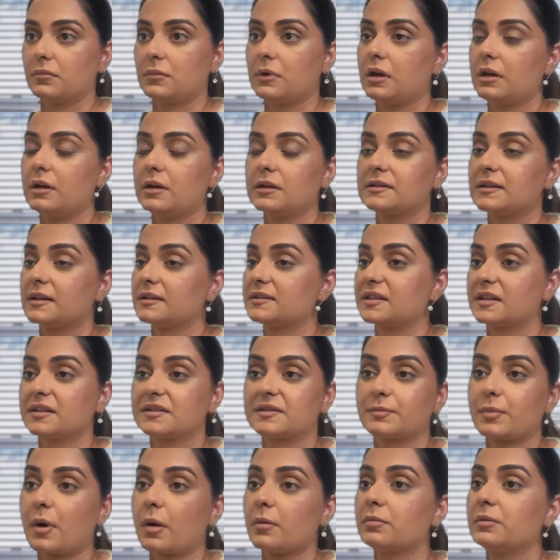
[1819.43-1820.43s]

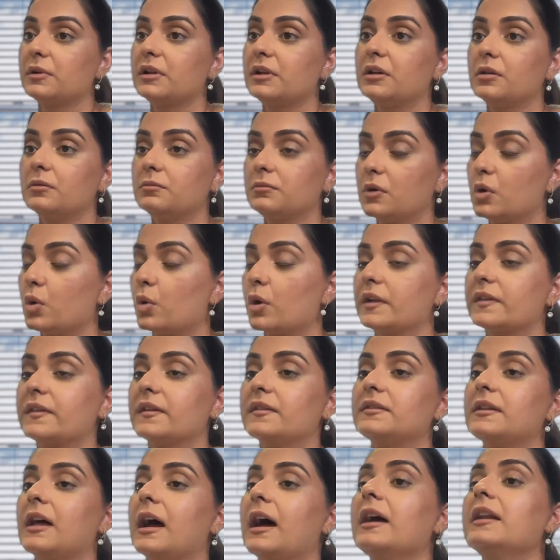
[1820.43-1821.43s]
it's probably lower
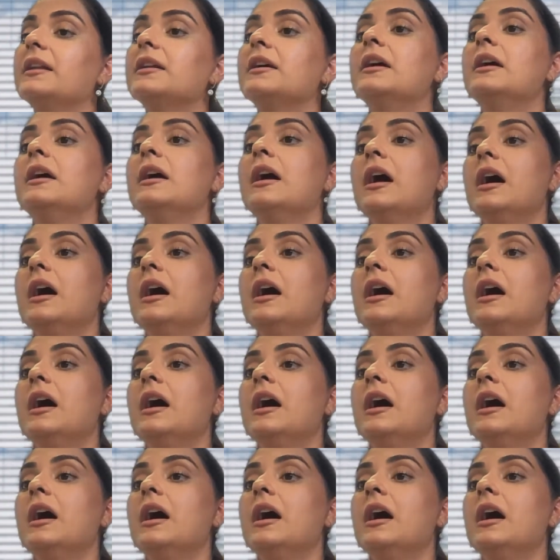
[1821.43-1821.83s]
than that.